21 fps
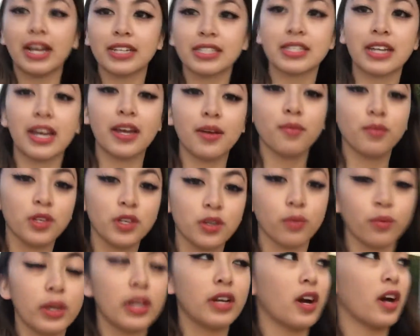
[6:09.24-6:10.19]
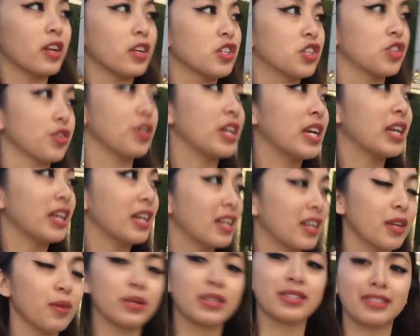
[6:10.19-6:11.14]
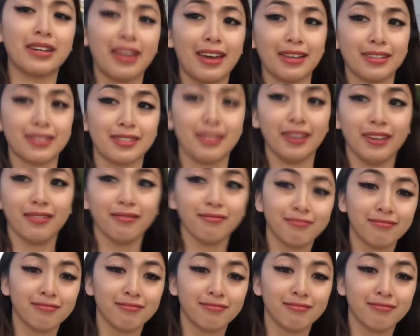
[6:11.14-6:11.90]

Last time you, we got a drink and it was nasty.